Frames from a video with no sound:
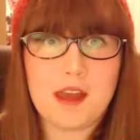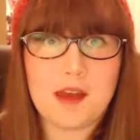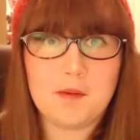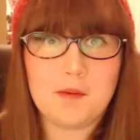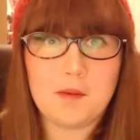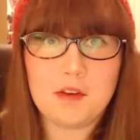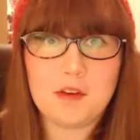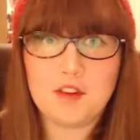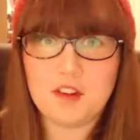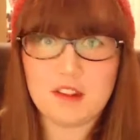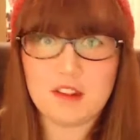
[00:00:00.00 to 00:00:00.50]

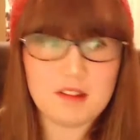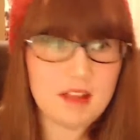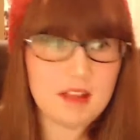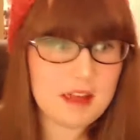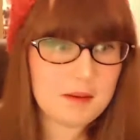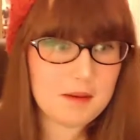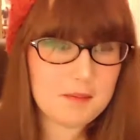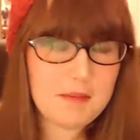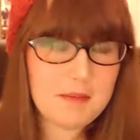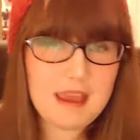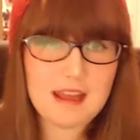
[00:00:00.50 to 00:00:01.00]
and we just
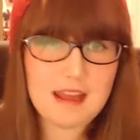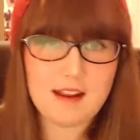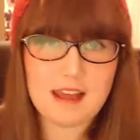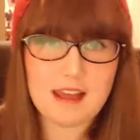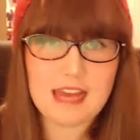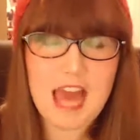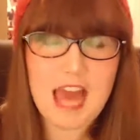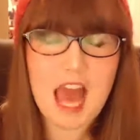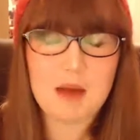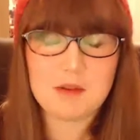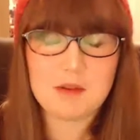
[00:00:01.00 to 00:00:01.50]
like made
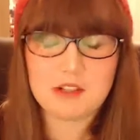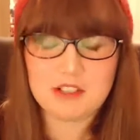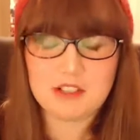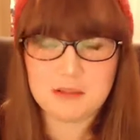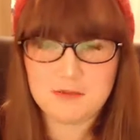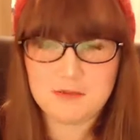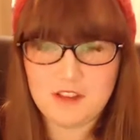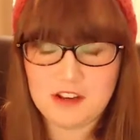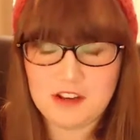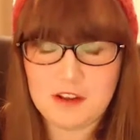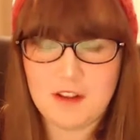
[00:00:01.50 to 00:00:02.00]
like
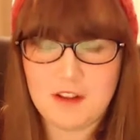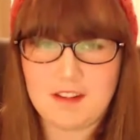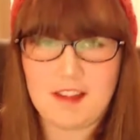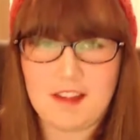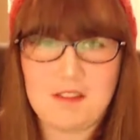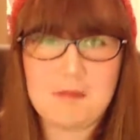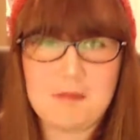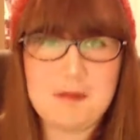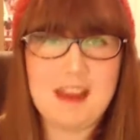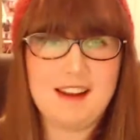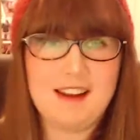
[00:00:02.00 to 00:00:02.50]
animation videos.
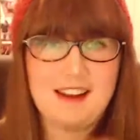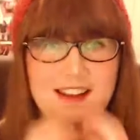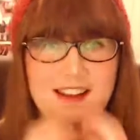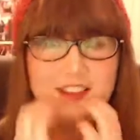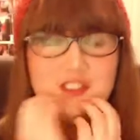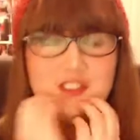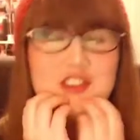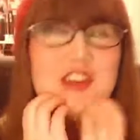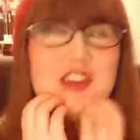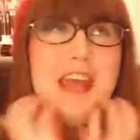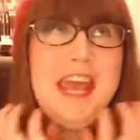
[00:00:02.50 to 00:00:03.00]
Like we made like
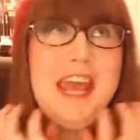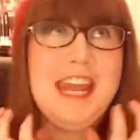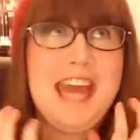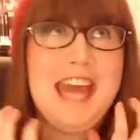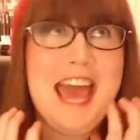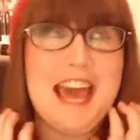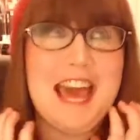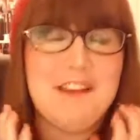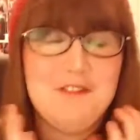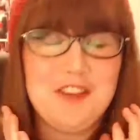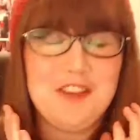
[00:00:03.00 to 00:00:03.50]
a chin
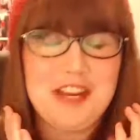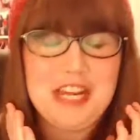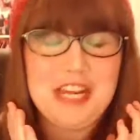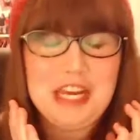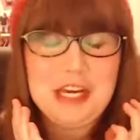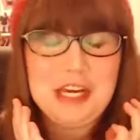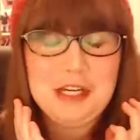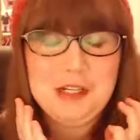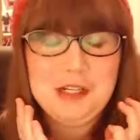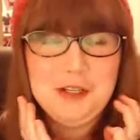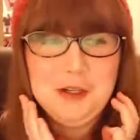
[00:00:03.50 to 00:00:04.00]
head
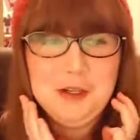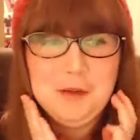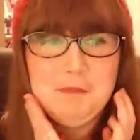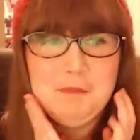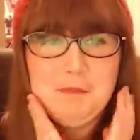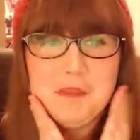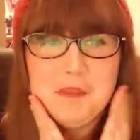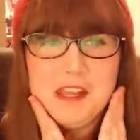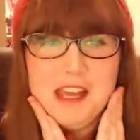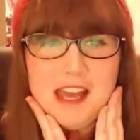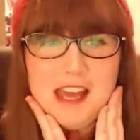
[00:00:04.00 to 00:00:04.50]
video,
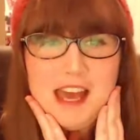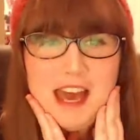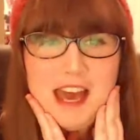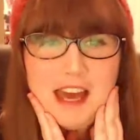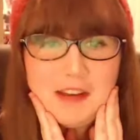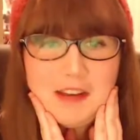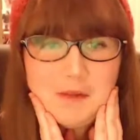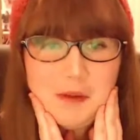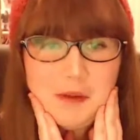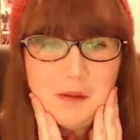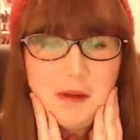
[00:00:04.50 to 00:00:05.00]

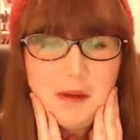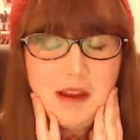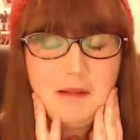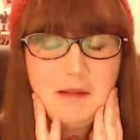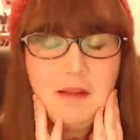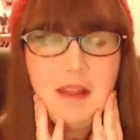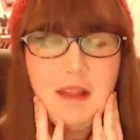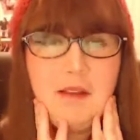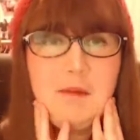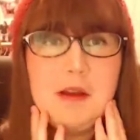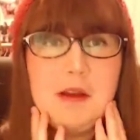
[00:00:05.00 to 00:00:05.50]
and we
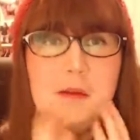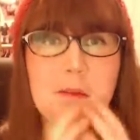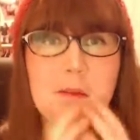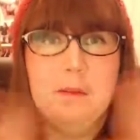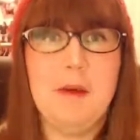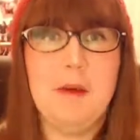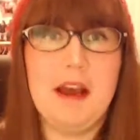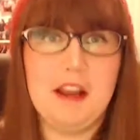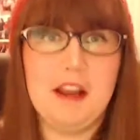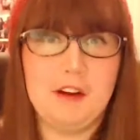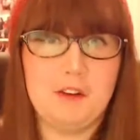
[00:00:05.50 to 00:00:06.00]
went on
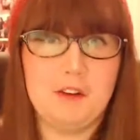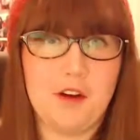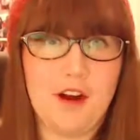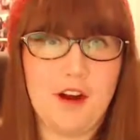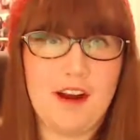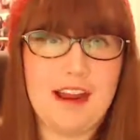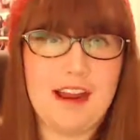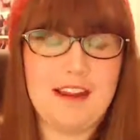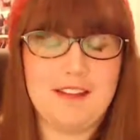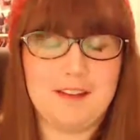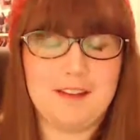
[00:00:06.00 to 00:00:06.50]
bike
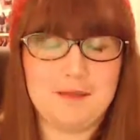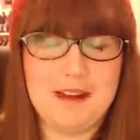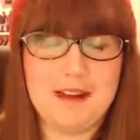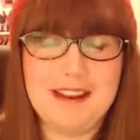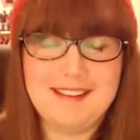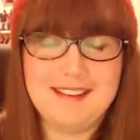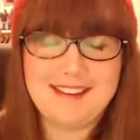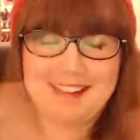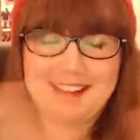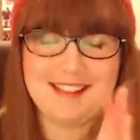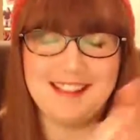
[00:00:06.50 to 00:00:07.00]
rides, and
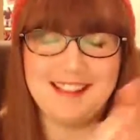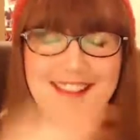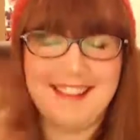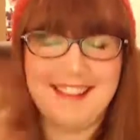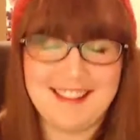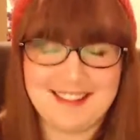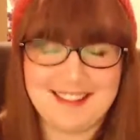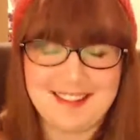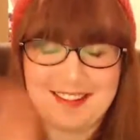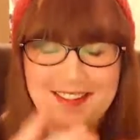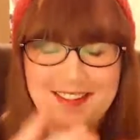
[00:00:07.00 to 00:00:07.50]
we did like
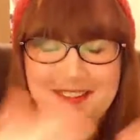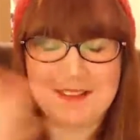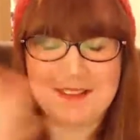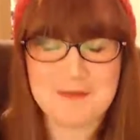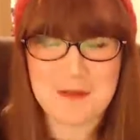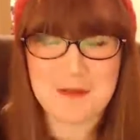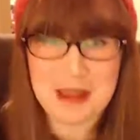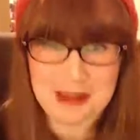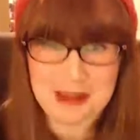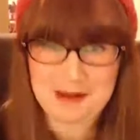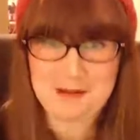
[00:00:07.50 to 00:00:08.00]
this
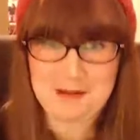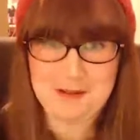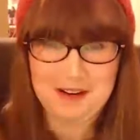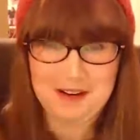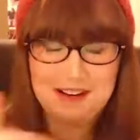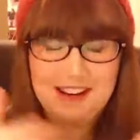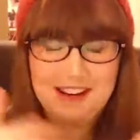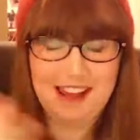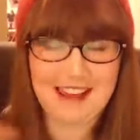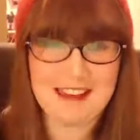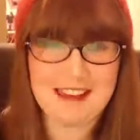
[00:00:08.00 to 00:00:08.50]
swing
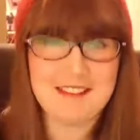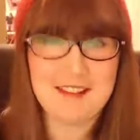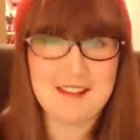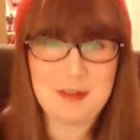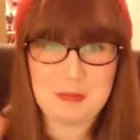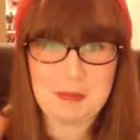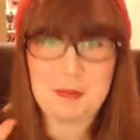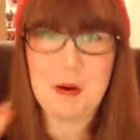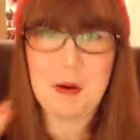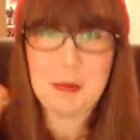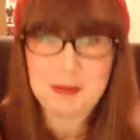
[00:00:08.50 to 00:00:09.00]
one. Like it
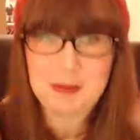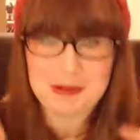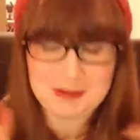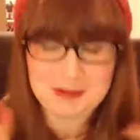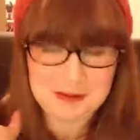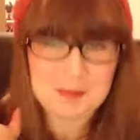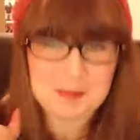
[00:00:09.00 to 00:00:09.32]
was the proper